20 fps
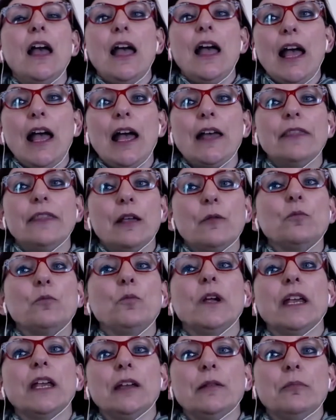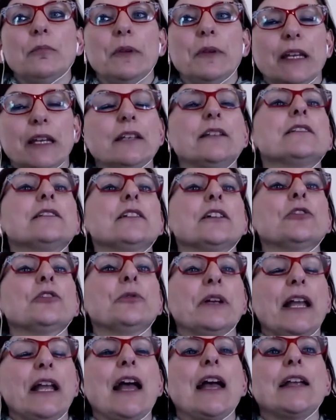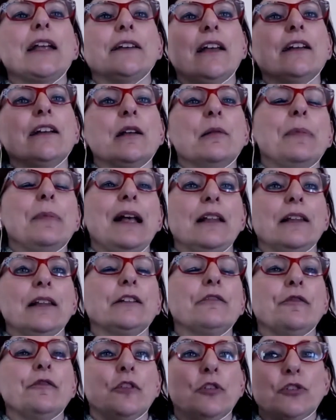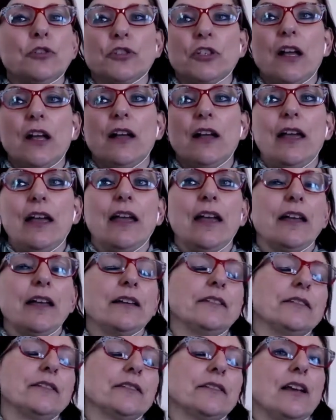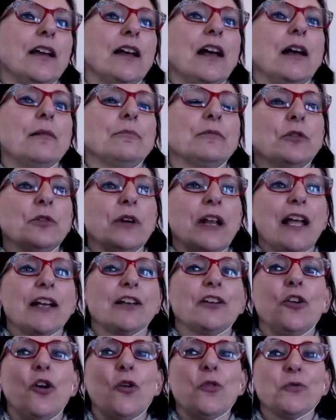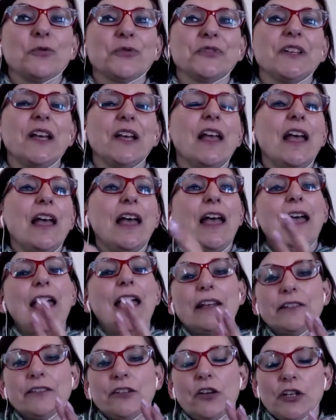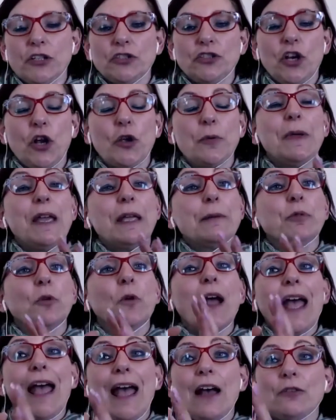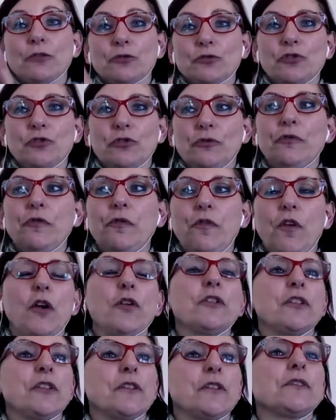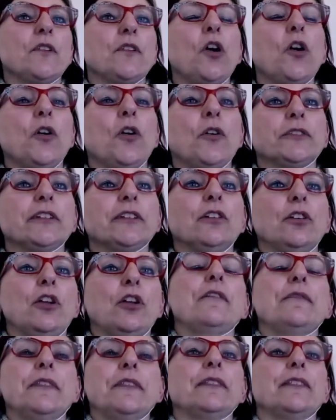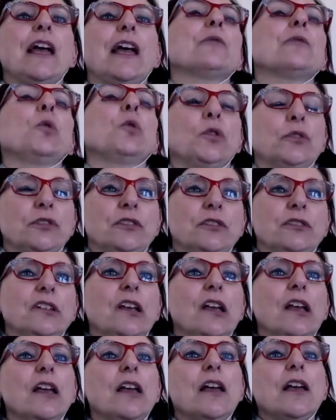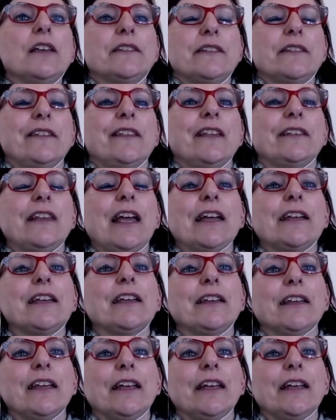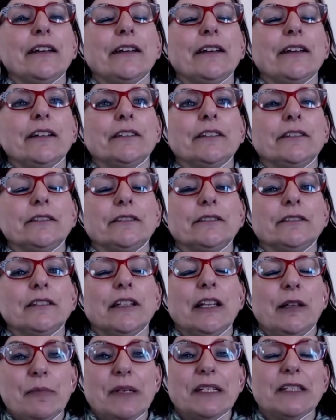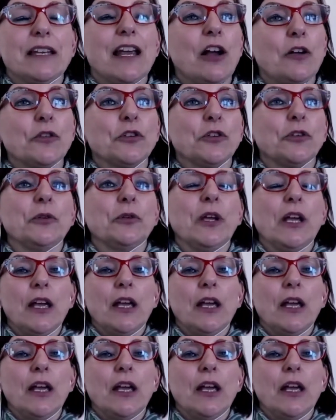and then we begin to create a compelling future and um, create goals and i show people how to focus on the life that they want so that they can get it and let me tell you